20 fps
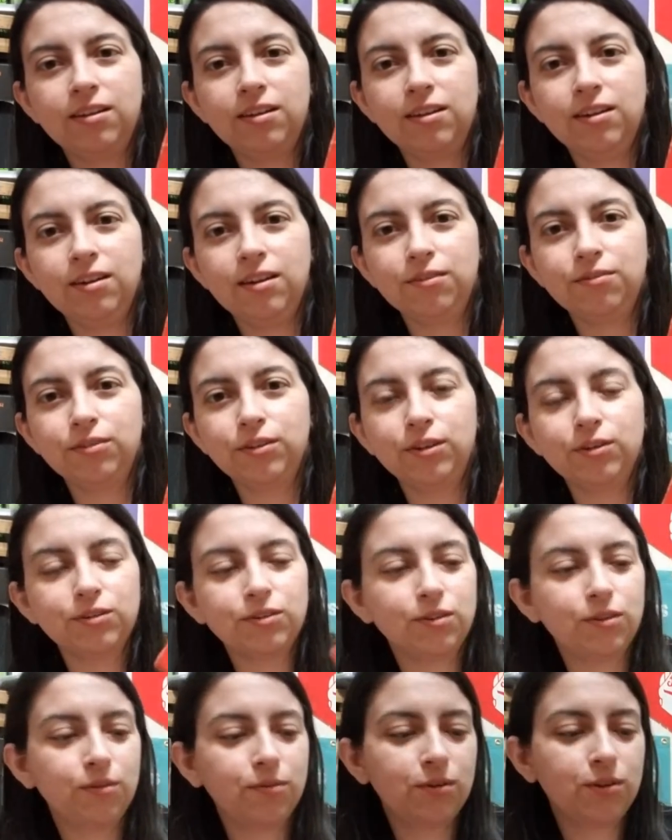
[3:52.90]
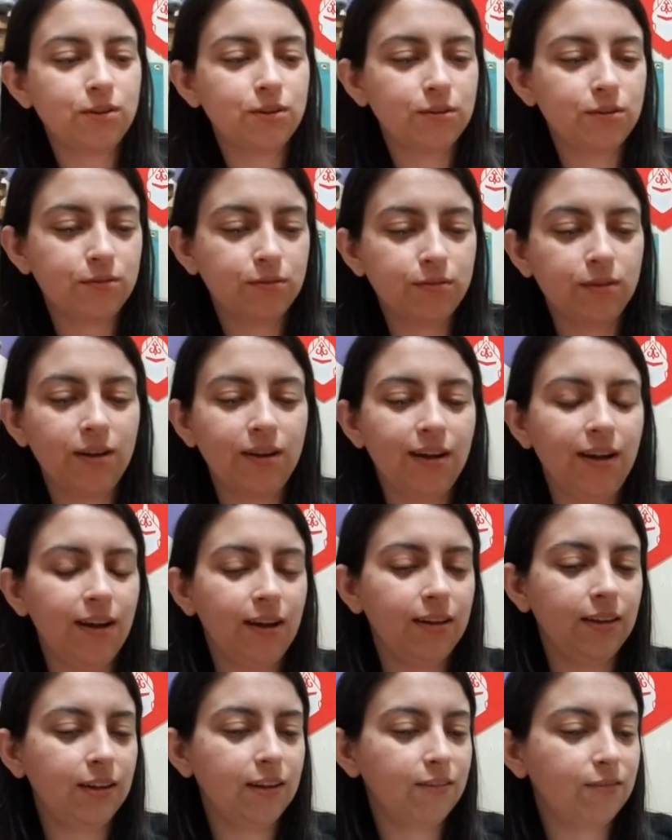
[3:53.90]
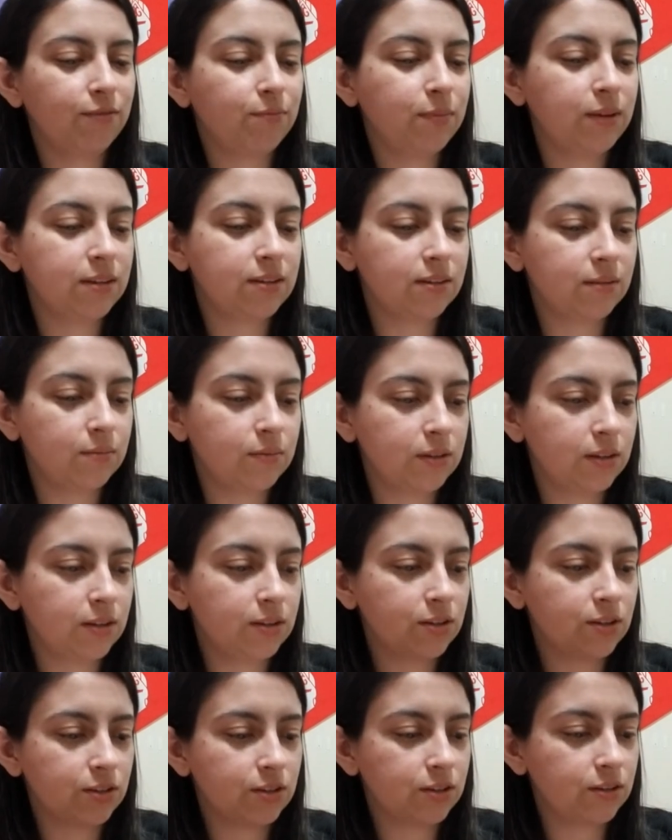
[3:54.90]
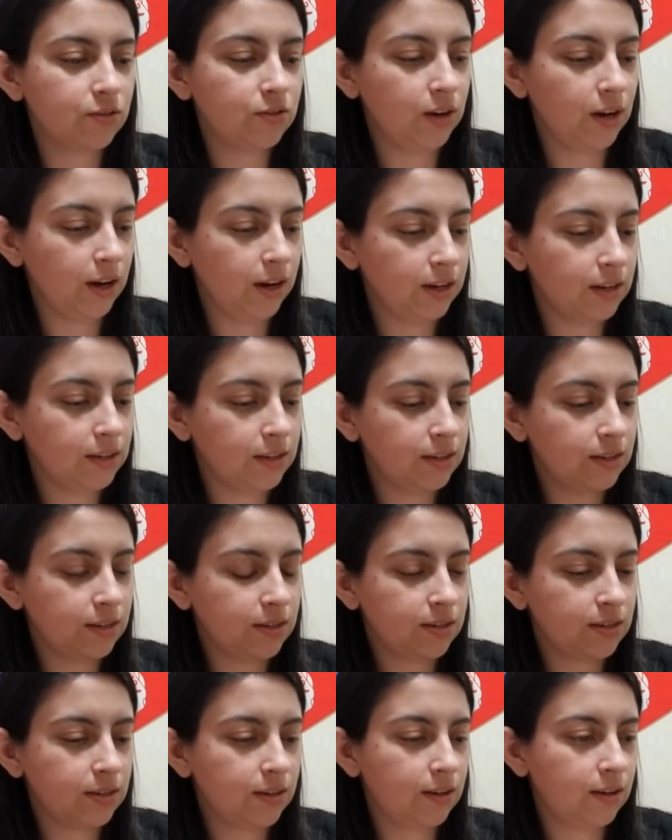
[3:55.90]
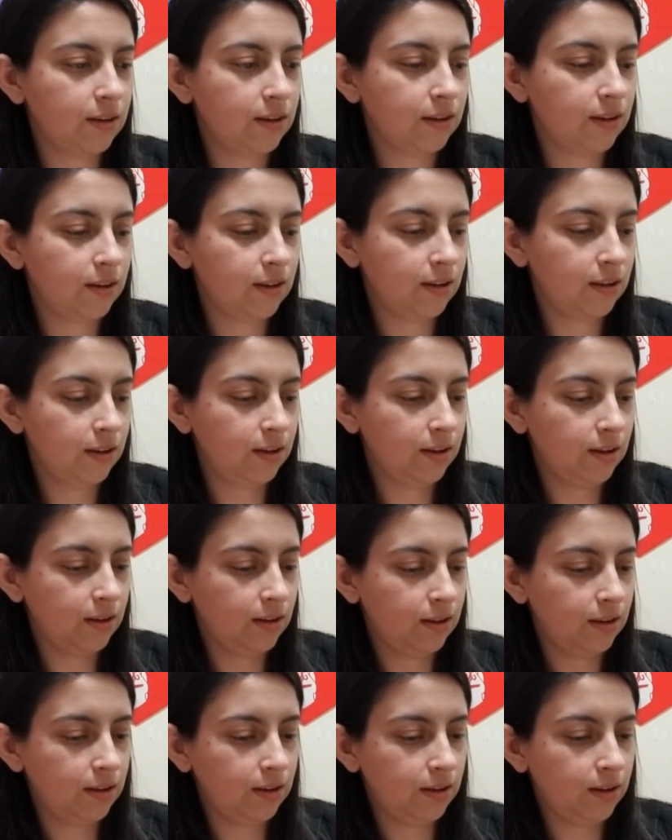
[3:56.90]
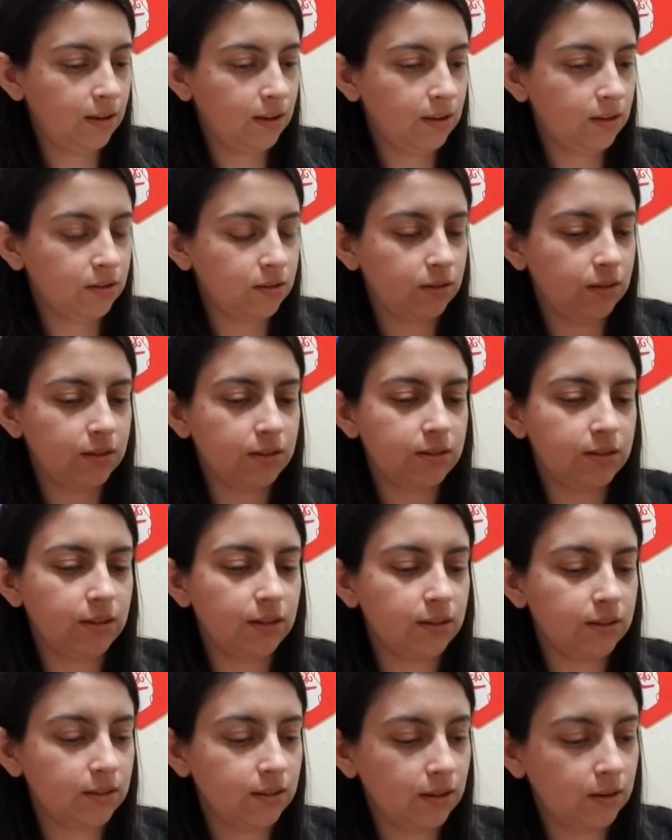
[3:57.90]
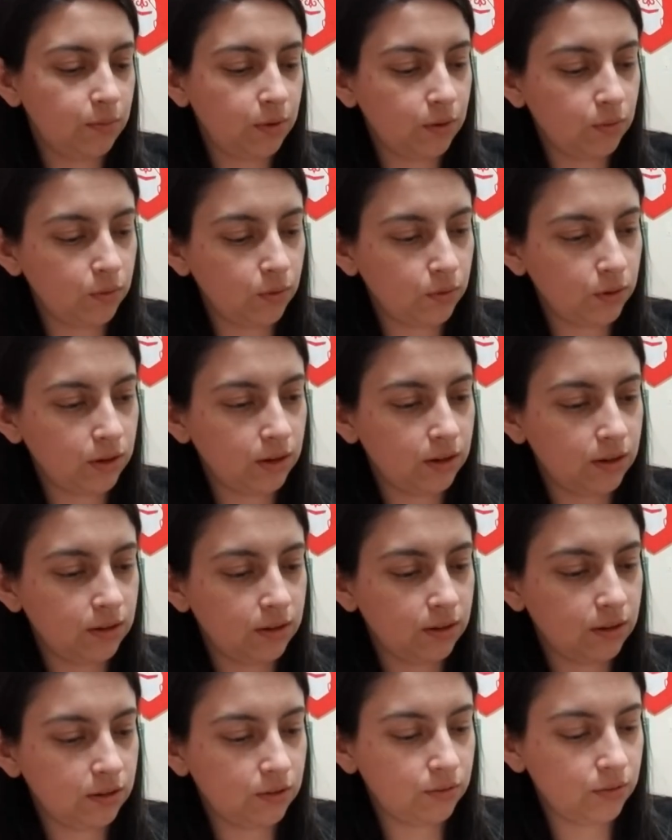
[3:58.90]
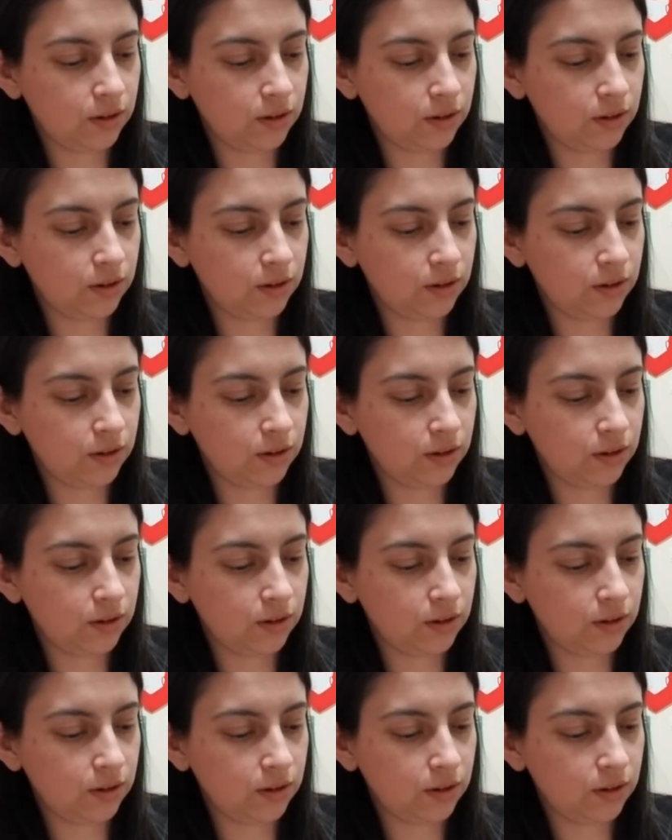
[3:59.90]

For those who don't know, I love me some Dungeons & Dragons. So let's see, is there anybody wrote in it? Let's